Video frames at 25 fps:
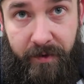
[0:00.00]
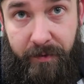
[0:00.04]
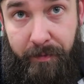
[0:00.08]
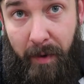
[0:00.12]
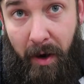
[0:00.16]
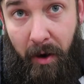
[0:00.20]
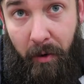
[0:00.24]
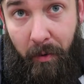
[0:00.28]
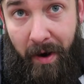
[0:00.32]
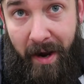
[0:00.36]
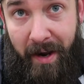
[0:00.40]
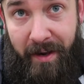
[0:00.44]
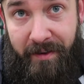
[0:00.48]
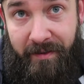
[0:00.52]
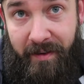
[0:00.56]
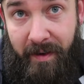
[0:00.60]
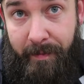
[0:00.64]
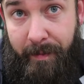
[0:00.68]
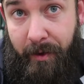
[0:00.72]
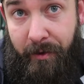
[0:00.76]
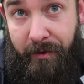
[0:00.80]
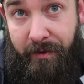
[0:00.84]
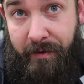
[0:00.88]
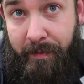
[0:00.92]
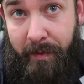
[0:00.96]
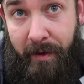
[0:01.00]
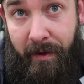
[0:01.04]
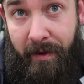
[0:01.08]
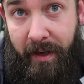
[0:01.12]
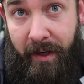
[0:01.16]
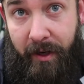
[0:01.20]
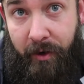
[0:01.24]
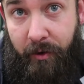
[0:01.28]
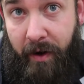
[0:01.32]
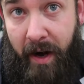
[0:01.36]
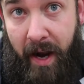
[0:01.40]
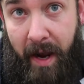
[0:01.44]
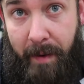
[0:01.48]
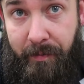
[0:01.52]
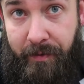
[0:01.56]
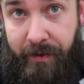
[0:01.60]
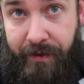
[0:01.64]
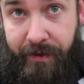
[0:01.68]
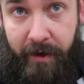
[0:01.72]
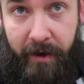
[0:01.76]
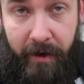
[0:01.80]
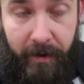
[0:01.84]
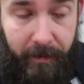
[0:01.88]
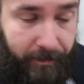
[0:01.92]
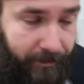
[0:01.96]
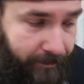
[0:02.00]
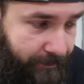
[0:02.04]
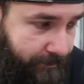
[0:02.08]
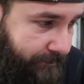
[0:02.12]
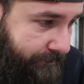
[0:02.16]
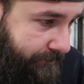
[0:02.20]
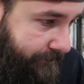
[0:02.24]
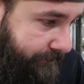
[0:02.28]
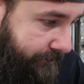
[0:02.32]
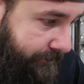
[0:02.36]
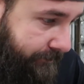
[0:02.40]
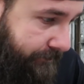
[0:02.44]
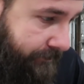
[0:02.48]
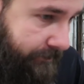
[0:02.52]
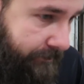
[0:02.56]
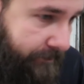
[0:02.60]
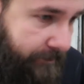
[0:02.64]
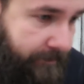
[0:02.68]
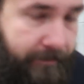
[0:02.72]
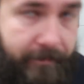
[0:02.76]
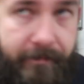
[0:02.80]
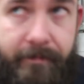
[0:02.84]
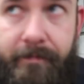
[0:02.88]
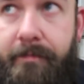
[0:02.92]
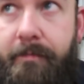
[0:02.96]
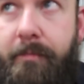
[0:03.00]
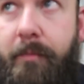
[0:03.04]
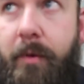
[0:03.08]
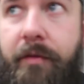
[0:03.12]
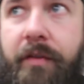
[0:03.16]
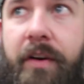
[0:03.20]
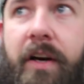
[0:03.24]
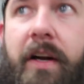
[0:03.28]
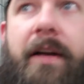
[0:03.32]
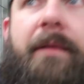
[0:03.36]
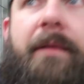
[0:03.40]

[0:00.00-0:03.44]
Smell-wise, they both smell like crap, so moving